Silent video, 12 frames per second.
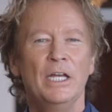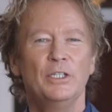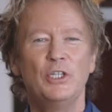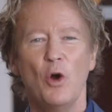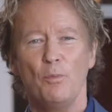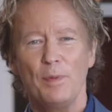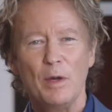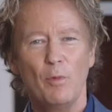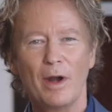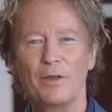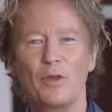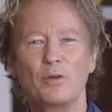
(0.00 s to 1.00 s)
Don't be
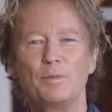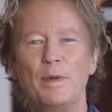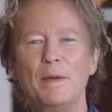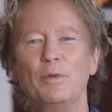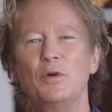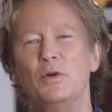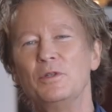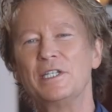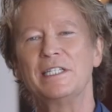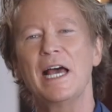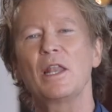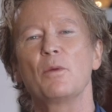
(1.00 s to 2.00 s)
one of those people who
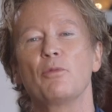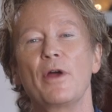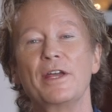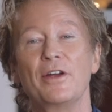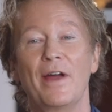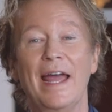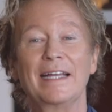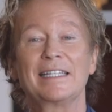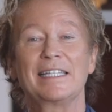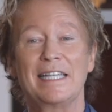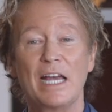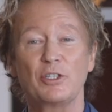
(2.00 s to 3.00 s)
celebrate your
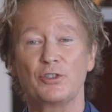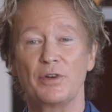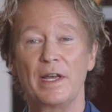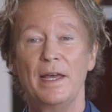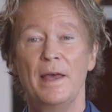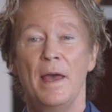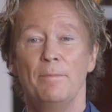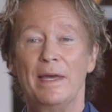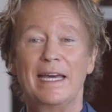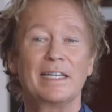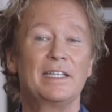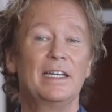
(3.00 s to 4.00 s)
ancestry
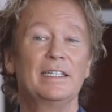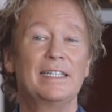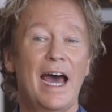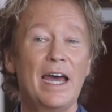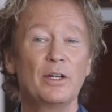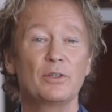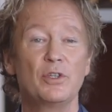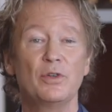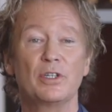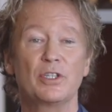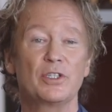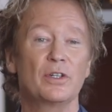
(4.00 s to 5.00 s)
because it entitles you
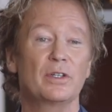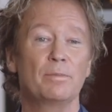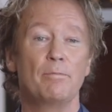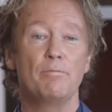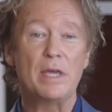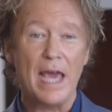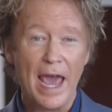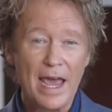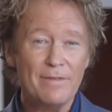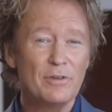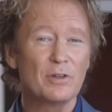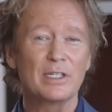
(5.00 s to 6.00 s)
to certain
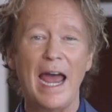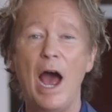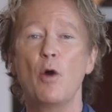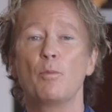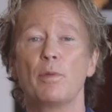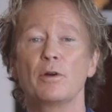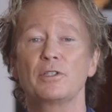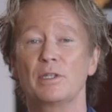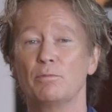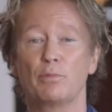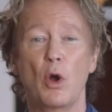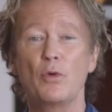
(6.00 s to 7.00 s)
behaviors, outbursts,
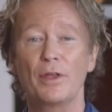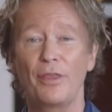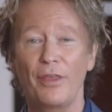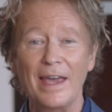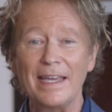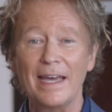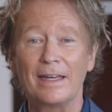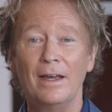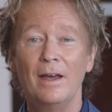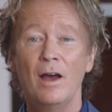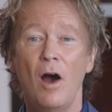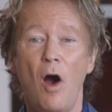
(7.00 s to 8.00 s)
and broken thinking,
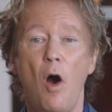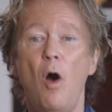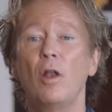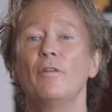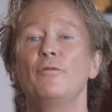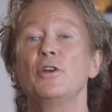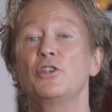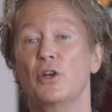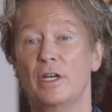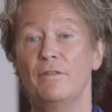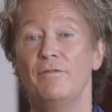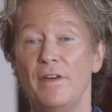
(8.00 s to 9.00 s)
all of which are
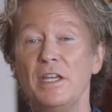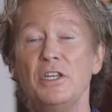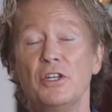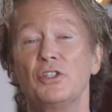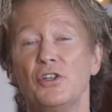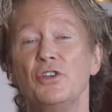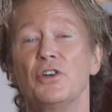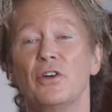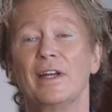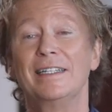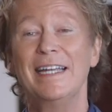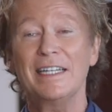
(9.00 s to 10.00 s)
convenient to your
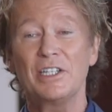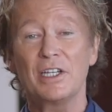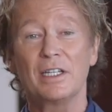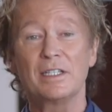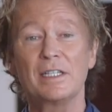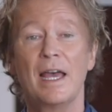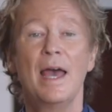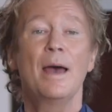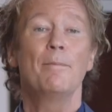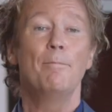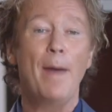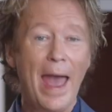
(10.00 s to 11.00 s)
addictions,
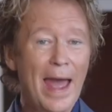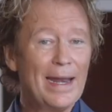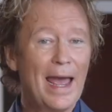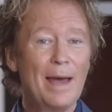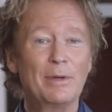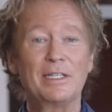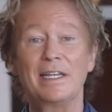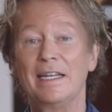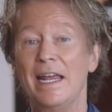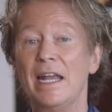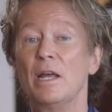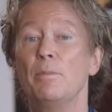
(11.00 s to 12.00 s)
bad habits, and
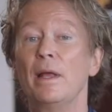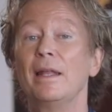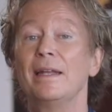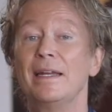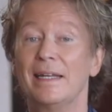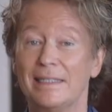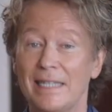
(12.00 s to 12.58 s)
inability to